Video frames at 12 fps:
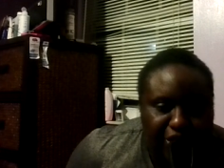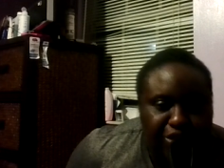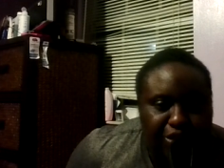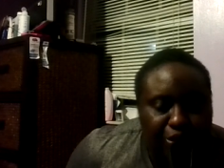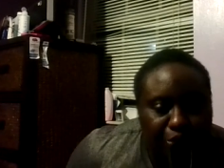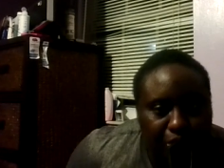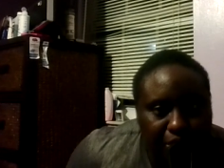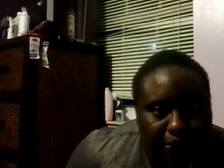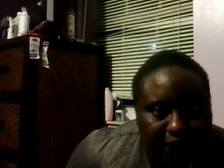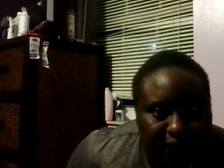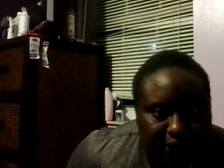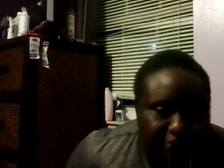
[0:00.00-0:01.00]
So do the
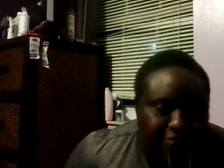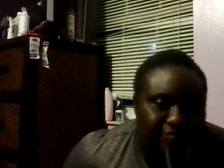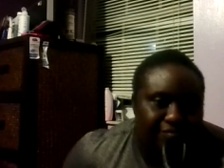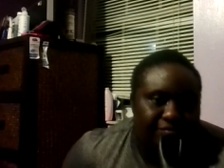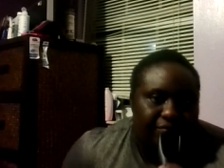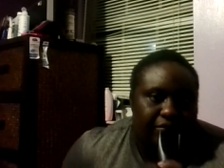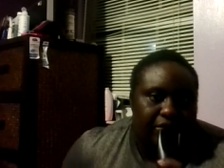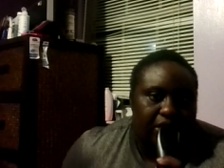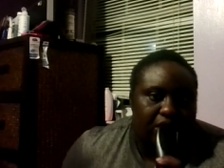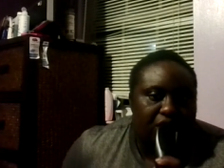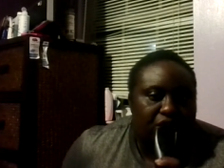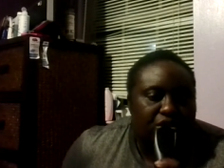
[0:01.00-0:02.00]
math.
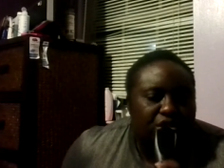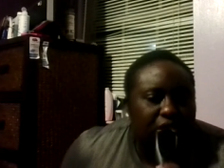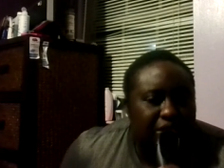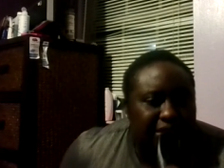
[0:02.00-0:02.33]
She's